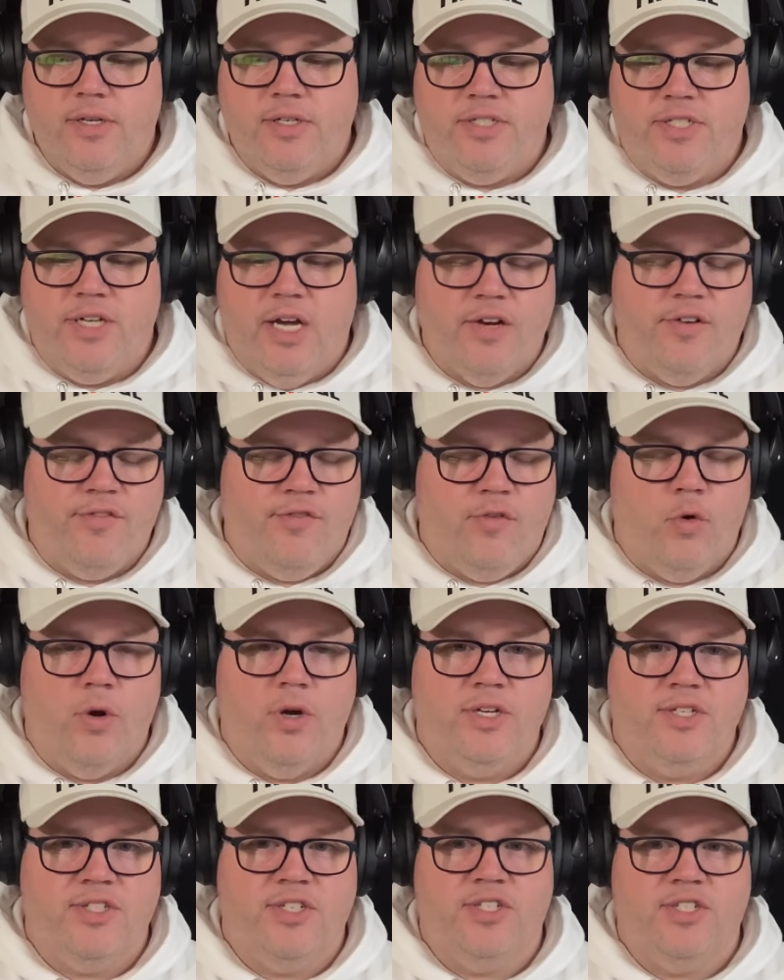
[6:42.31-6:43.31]
Doug
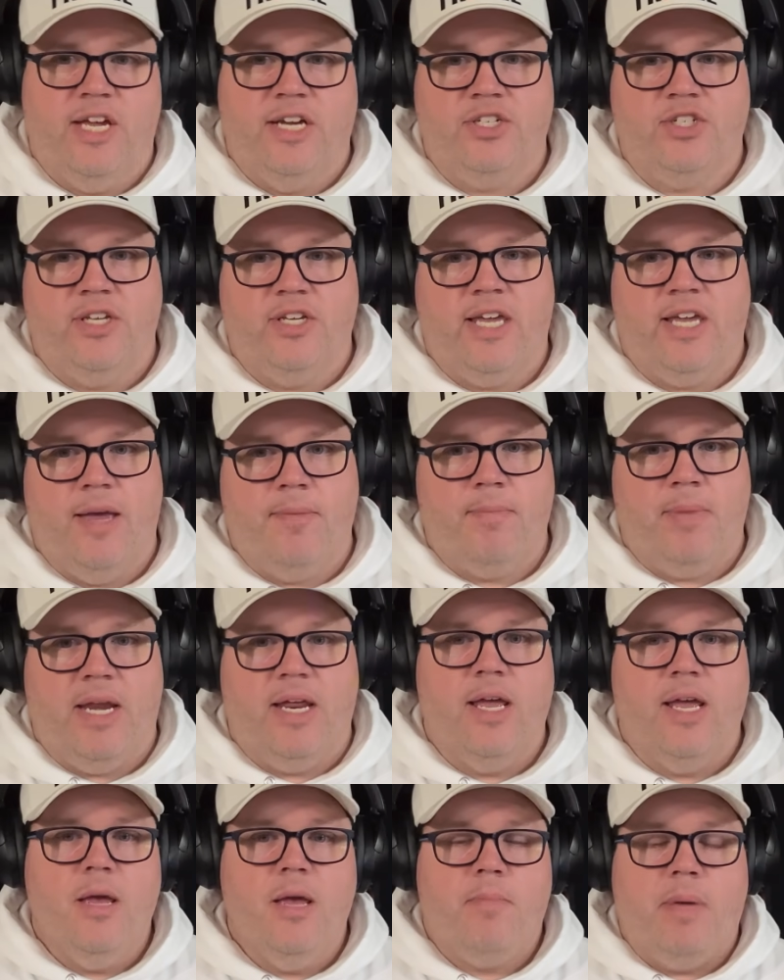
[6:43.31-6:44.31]
Ford is essentially
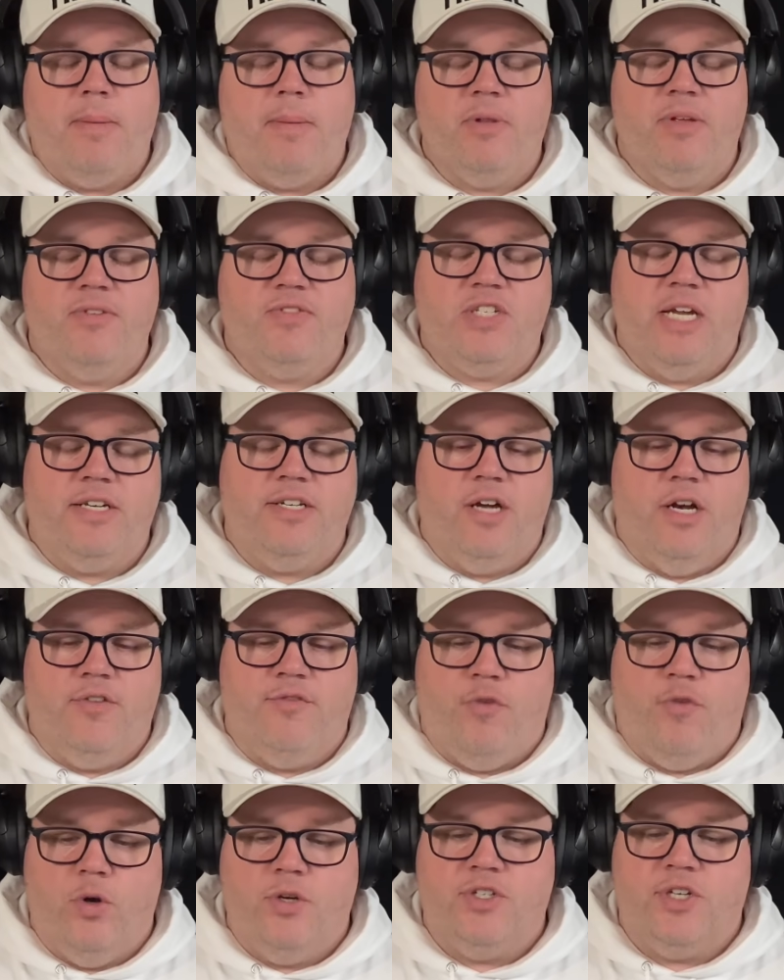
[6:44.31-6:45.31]
campaigning. People have said Doug
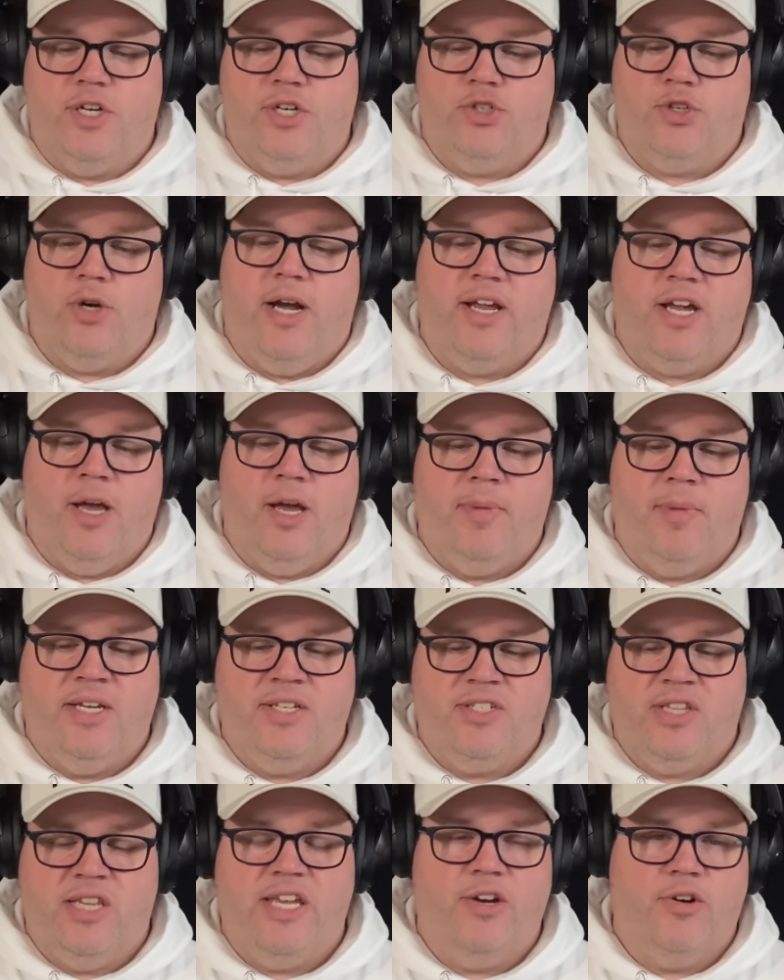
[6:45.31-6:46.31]
Ford is going to try to come in
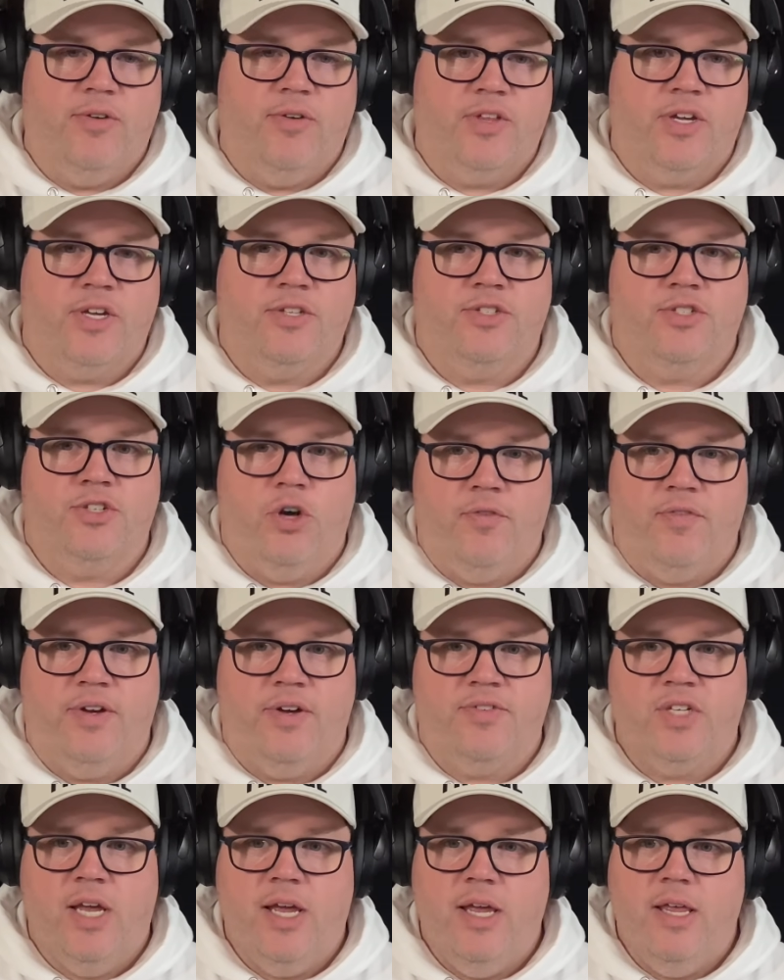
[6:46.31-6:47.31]
as leader of the
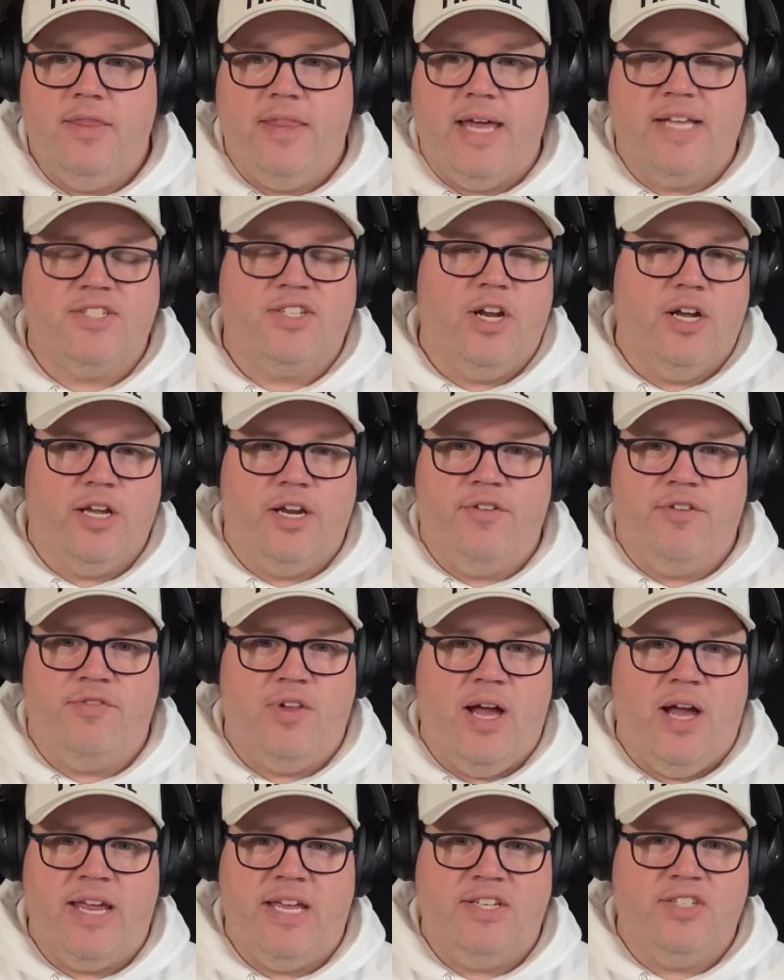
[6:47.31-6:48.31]
Conservatives. That's not going to
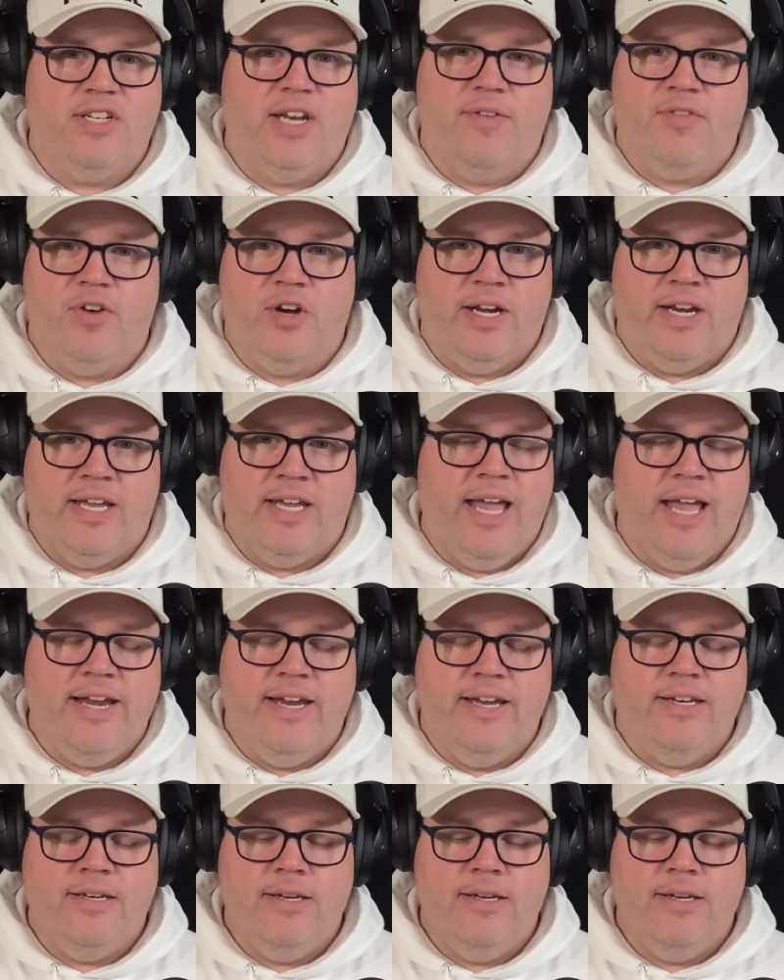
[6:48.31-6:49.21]
fly. He's never going to get it.